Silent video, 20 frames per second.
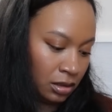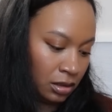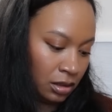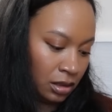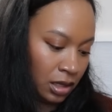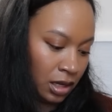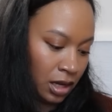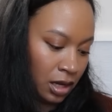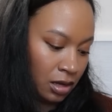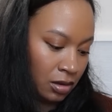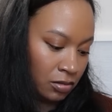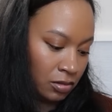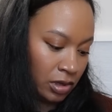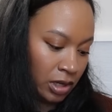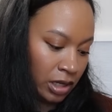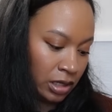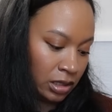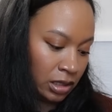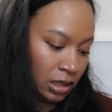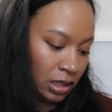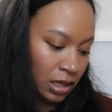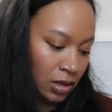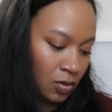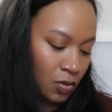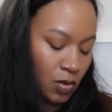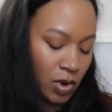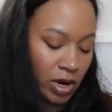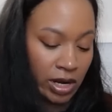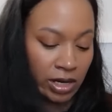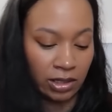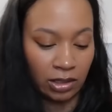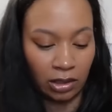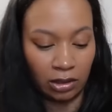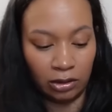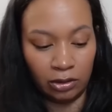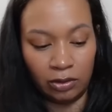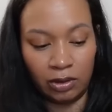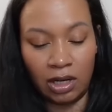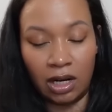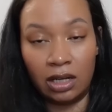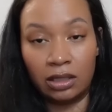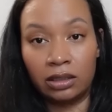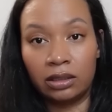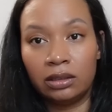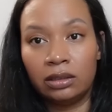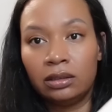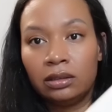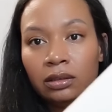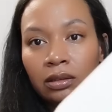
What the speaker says: count antique white Lugana.